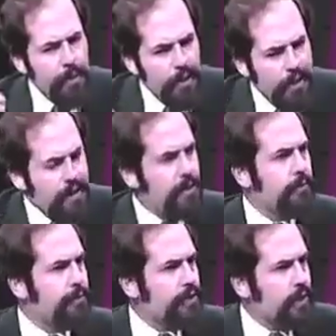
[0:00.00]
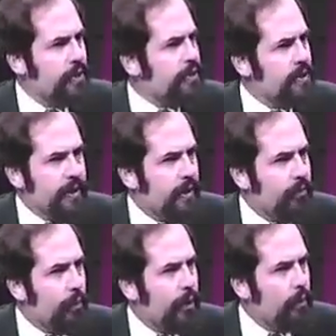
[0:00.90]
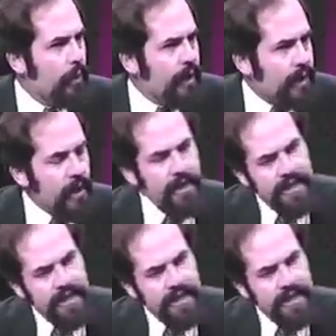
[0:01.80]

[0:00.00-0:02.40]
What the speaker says: positive results that never went away.